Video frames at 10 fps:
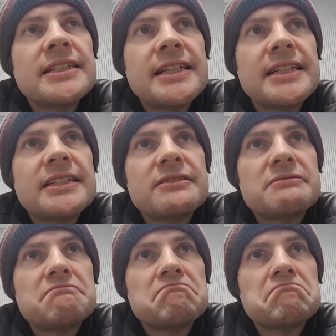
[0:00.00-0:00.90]
And
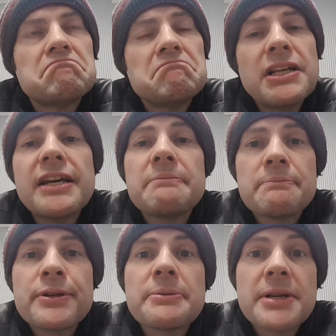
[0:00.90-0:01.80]
yeah,
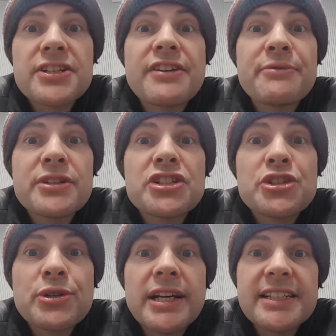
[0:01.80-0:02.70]
pretty much everyone
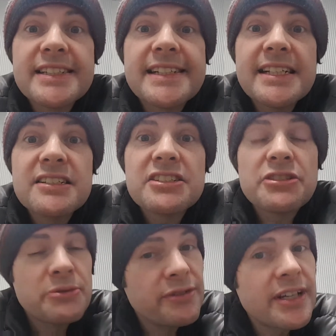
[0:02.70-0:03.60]
should understand it. So
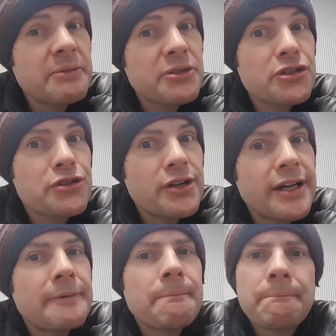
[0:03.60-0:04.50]
if you come to
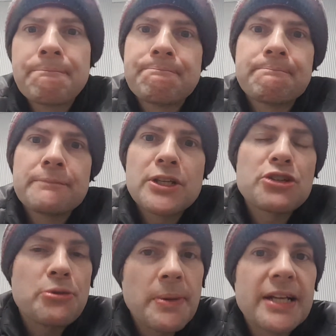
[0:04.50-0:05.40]
Australia,
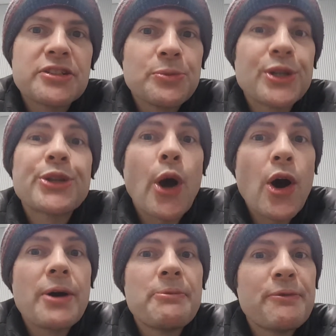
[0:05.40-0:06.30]
just replace the word
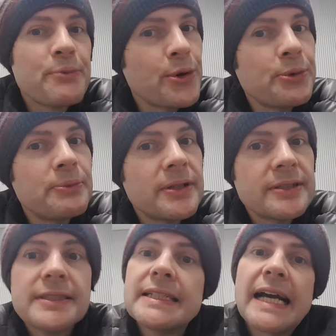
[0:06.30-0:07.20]
tired with pooped.
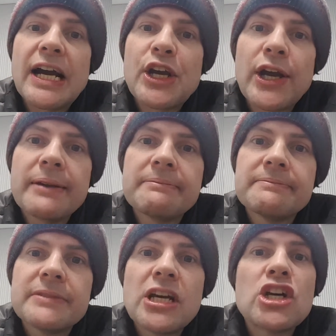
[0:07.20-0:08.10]
Okay?
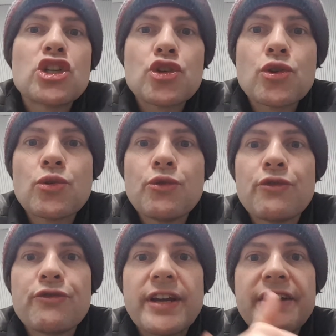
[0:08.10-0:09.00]
So
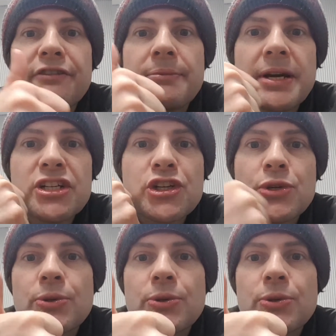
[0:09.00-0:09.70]
thank you very much.